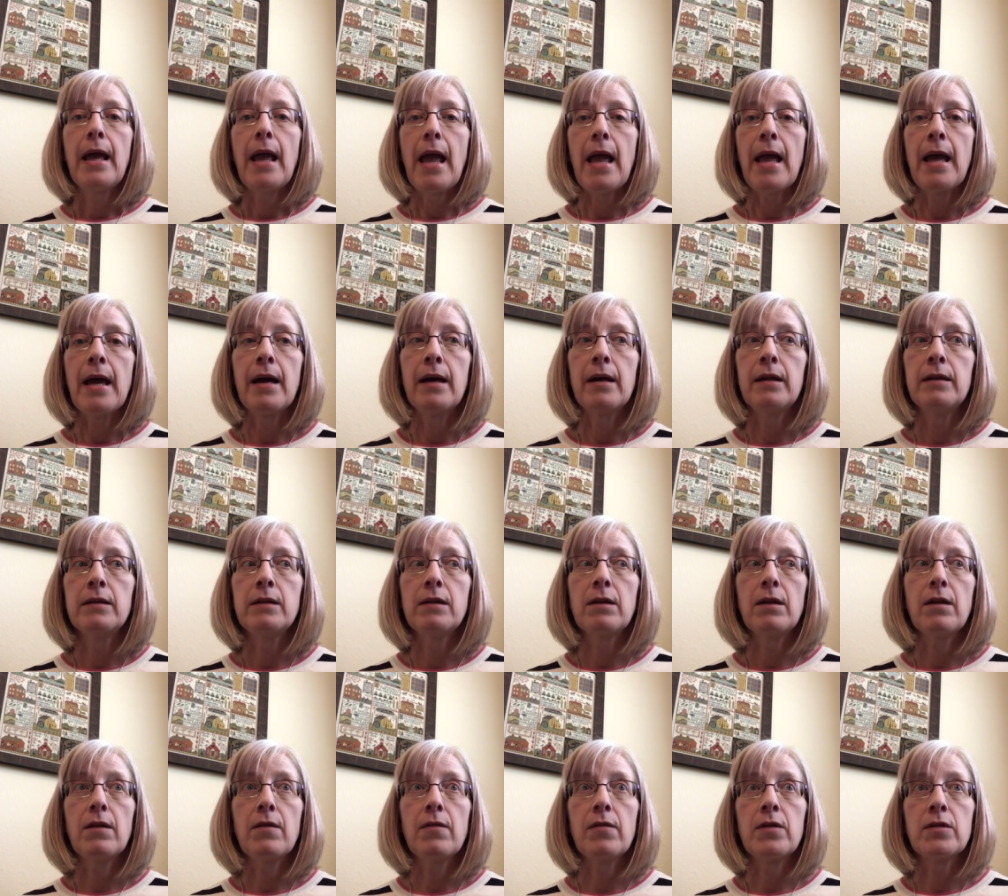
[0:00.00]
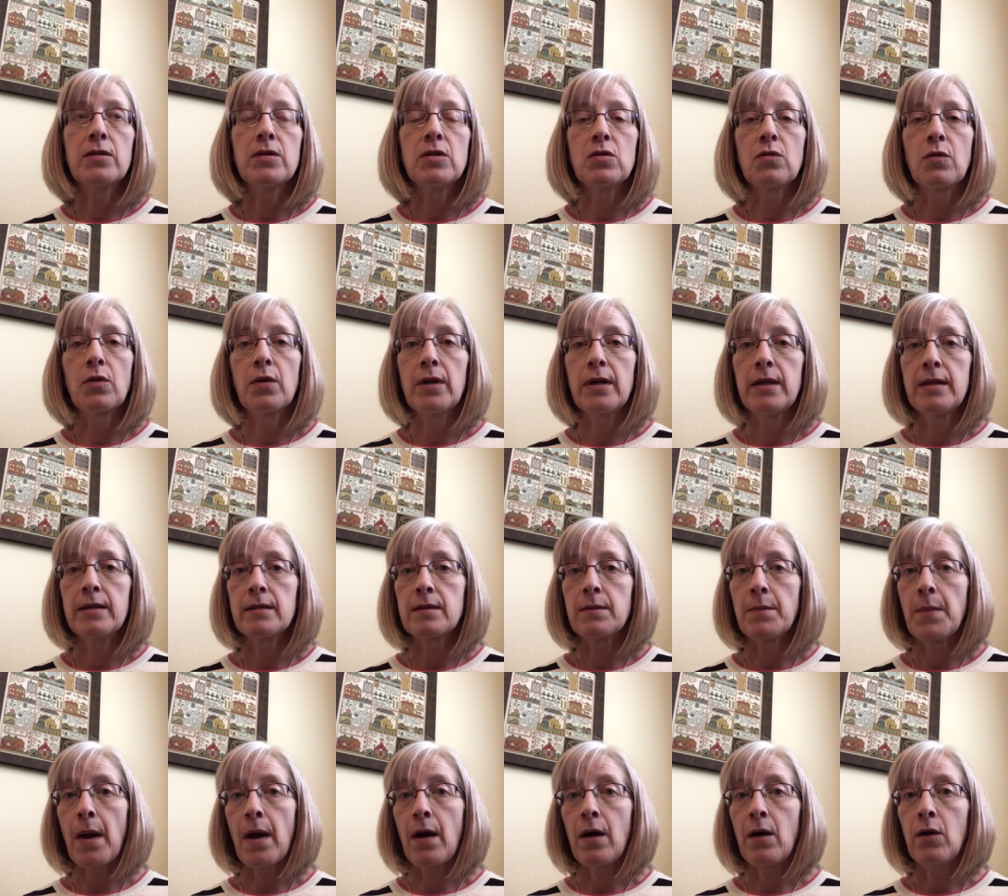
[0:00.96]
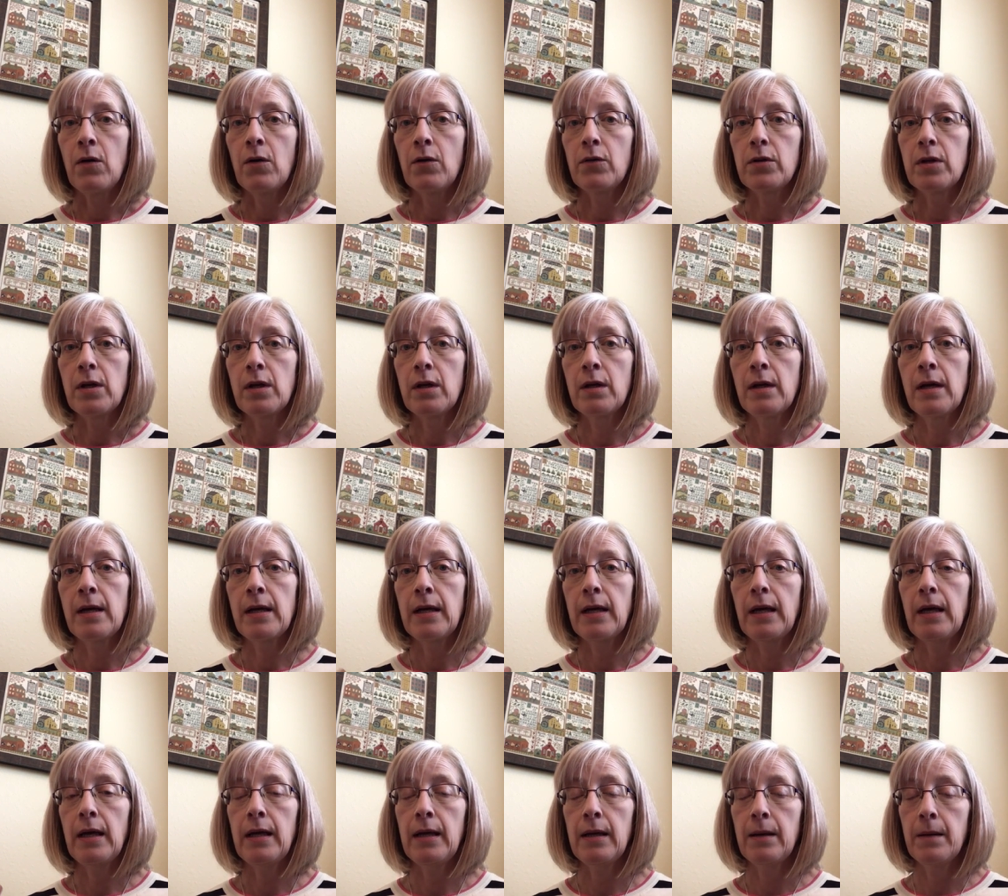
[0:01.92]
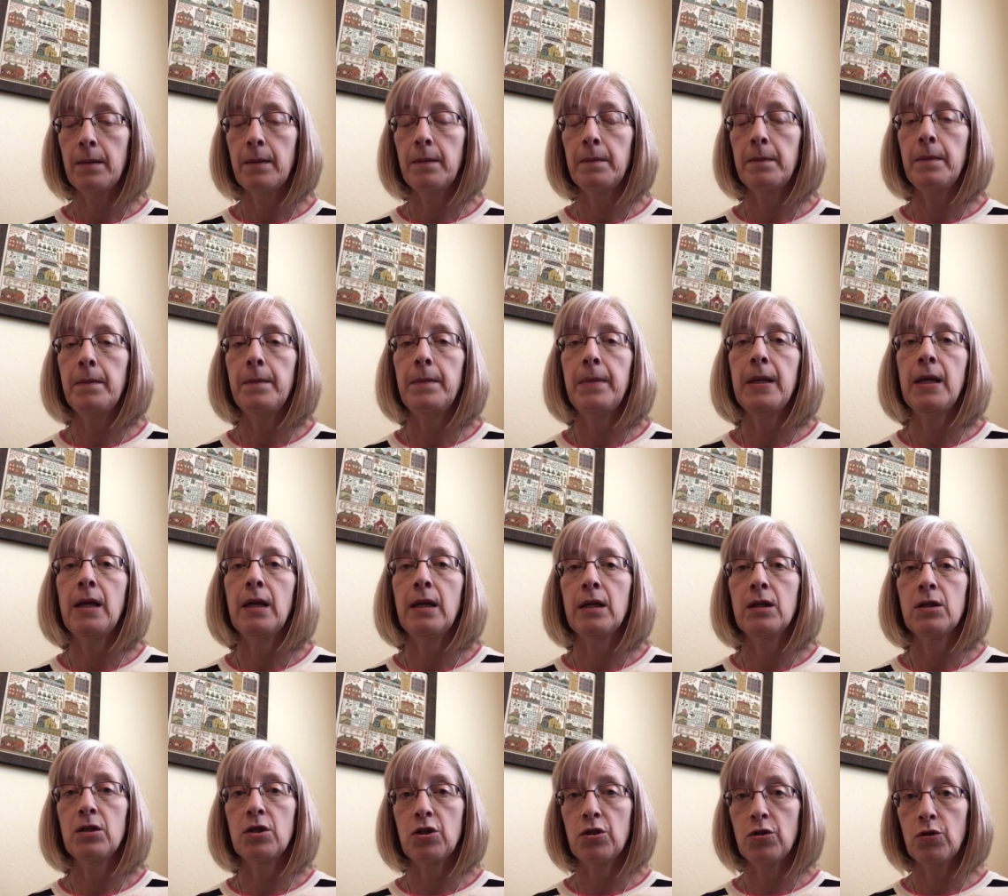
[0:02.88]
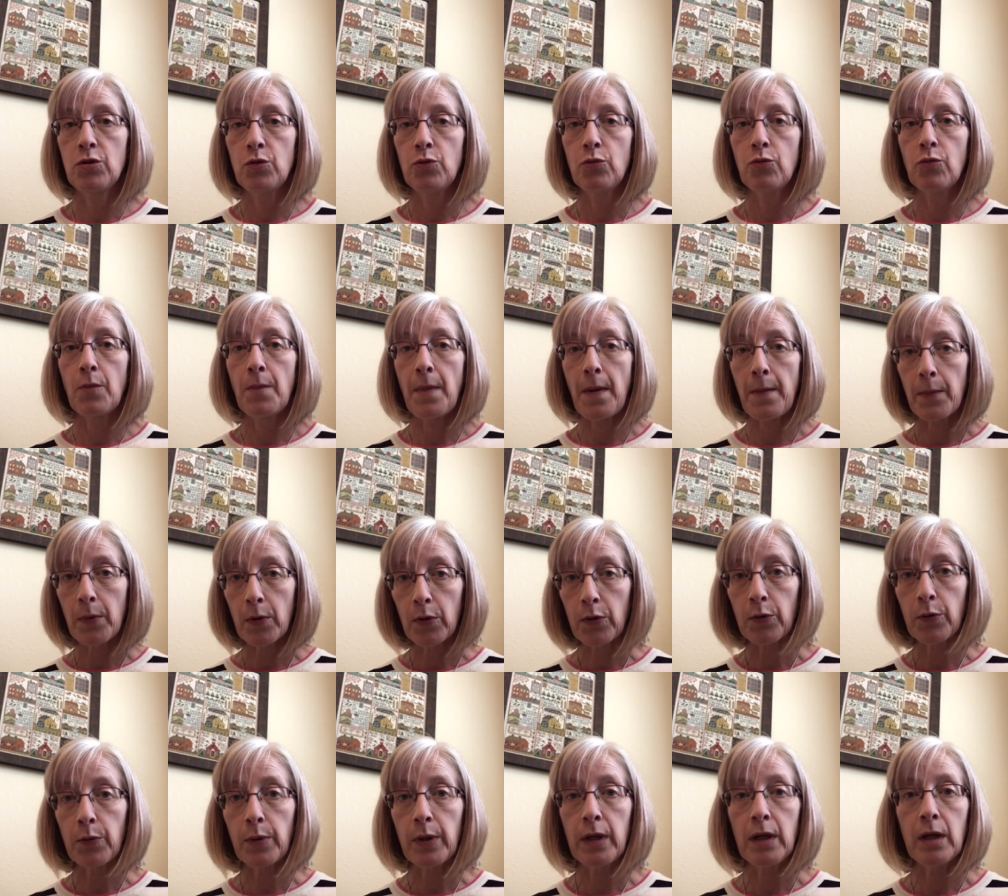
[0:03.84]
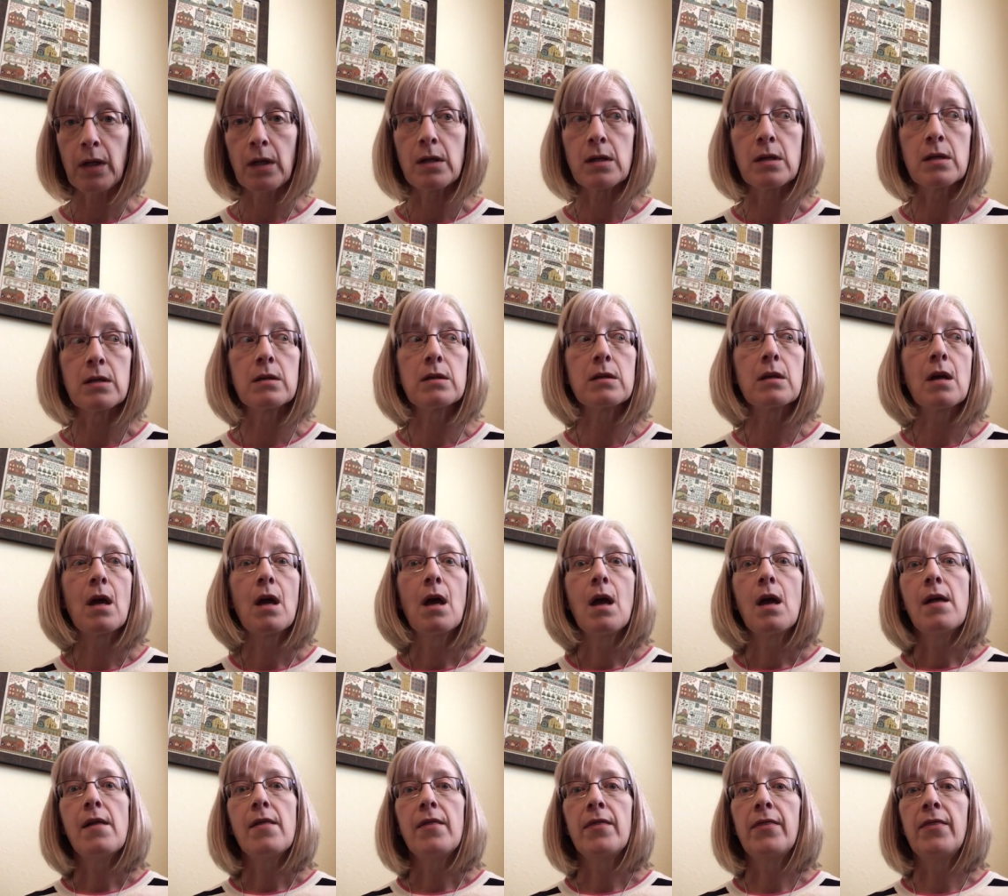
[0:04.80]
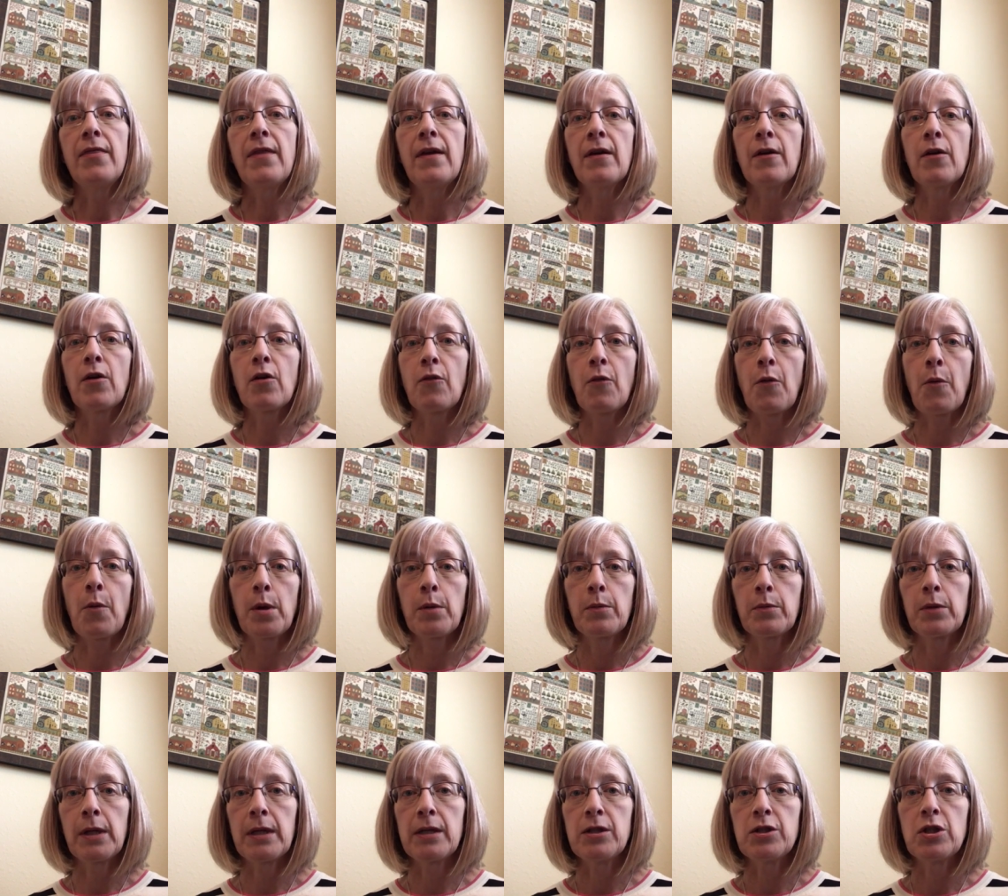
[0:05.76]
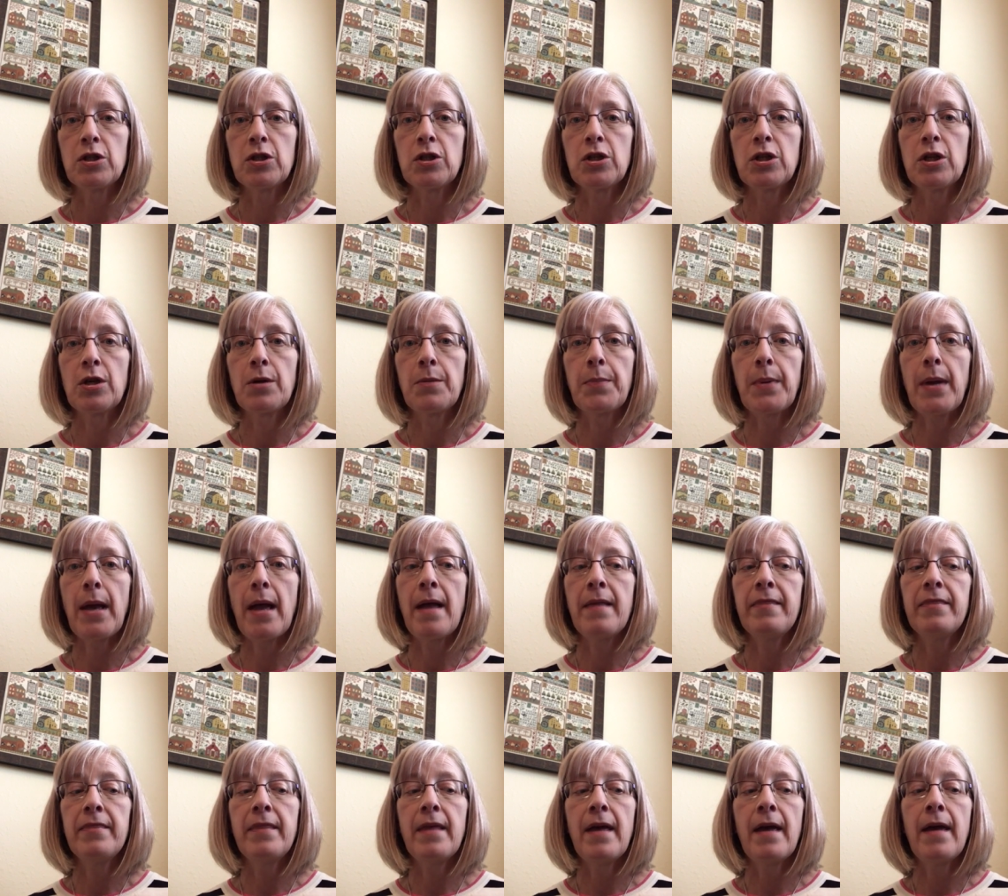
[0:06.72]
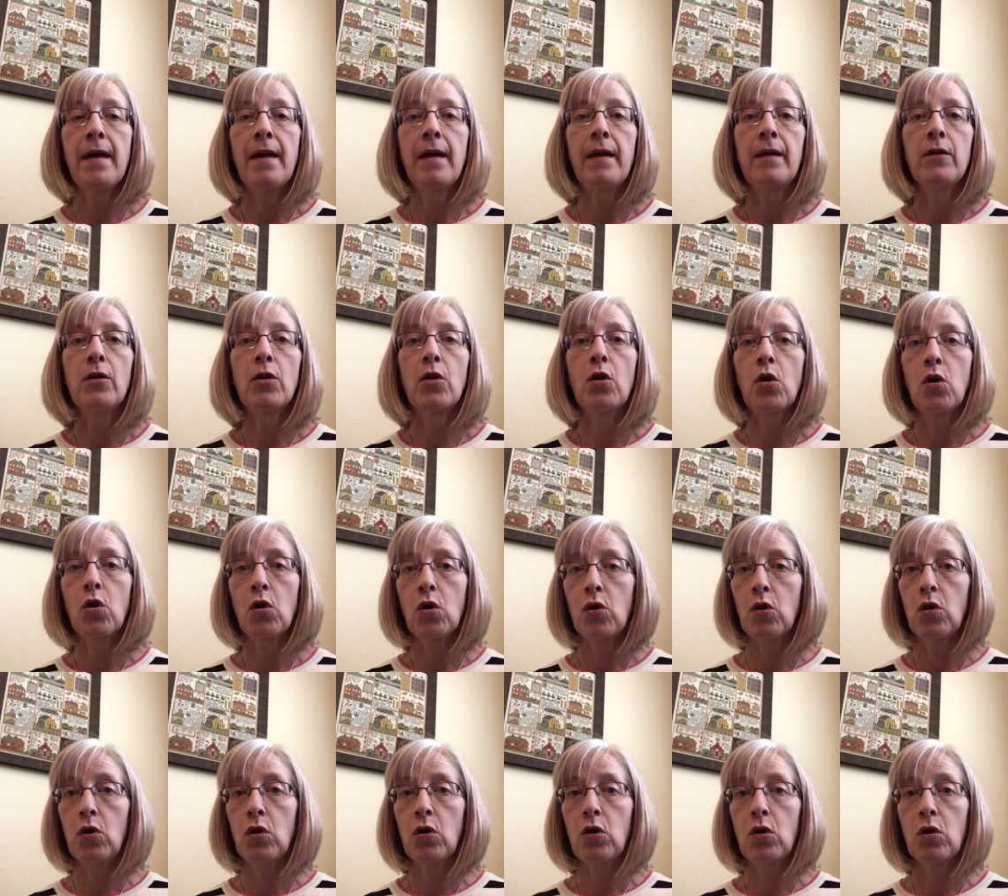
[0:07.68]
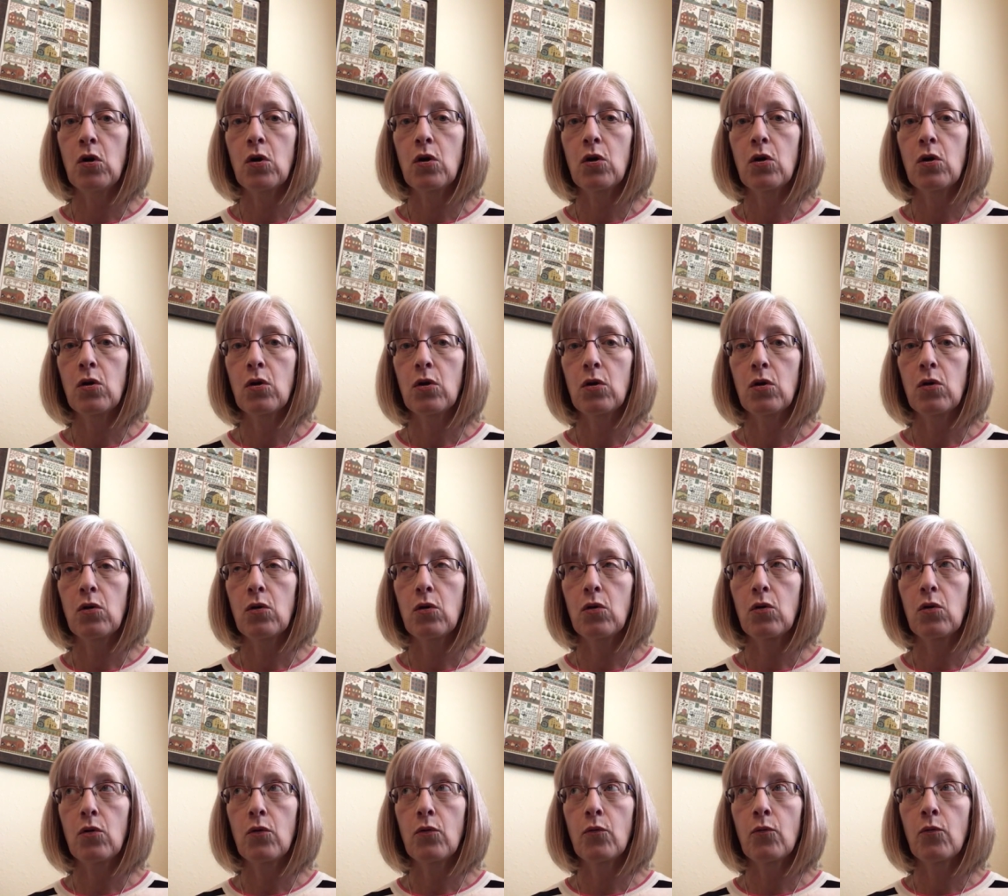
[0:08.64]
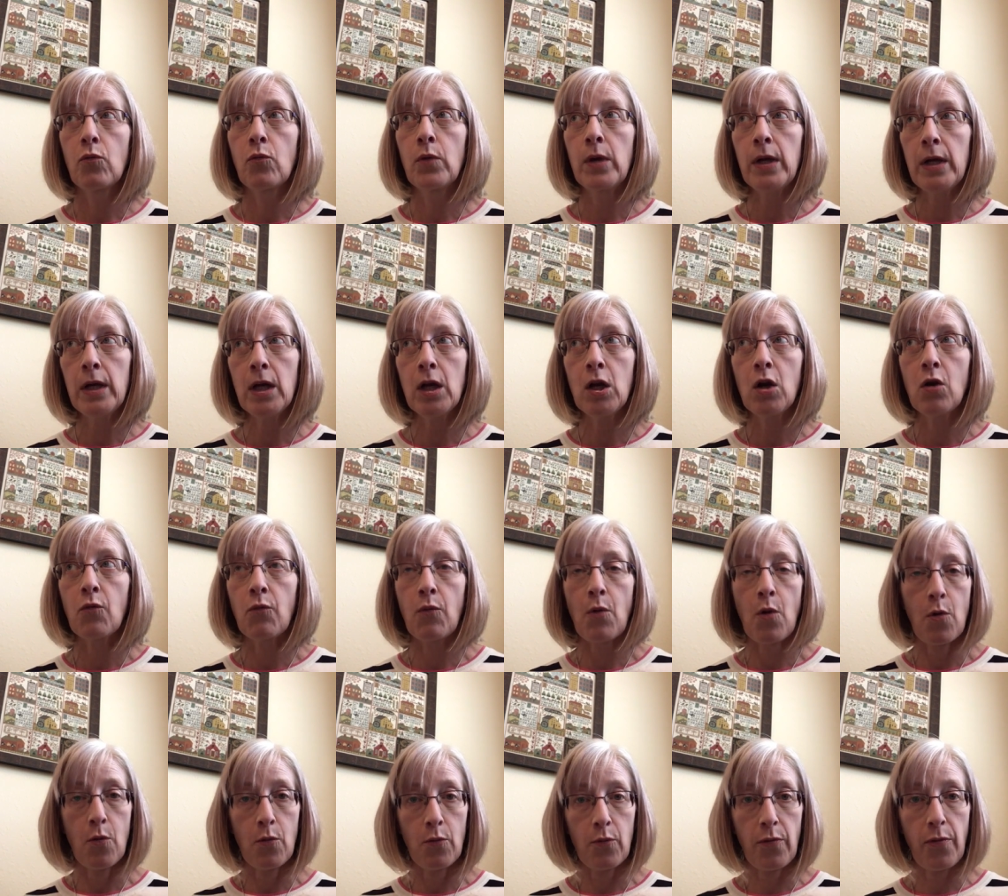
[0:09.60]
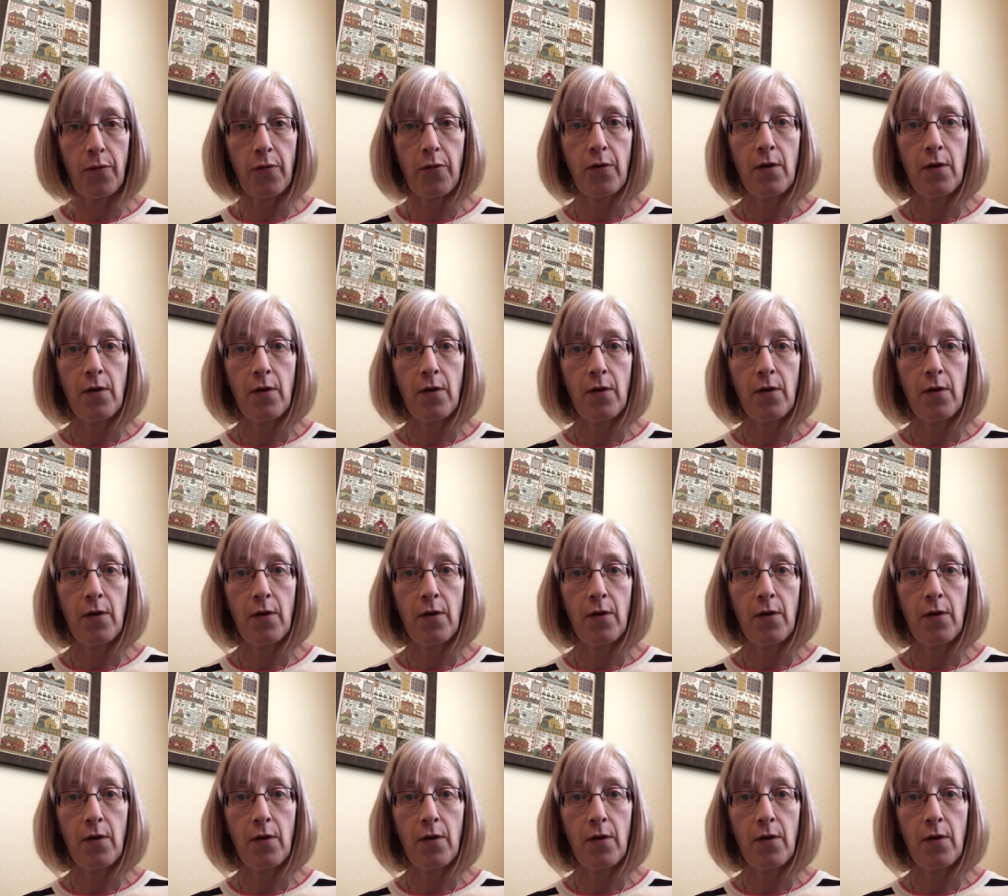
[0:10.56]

And the story is about him beginning to remember who he is, their growing relationship, and then her regrowth